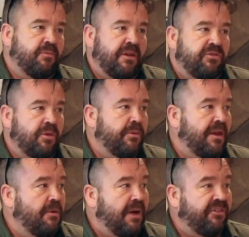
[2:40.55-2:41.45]
where
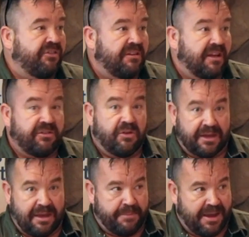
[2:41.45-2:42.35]
superannuation does not
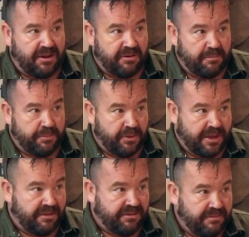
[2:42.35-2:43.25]
get paid to
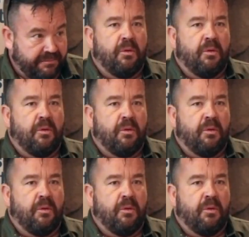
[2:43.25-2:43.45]
employees.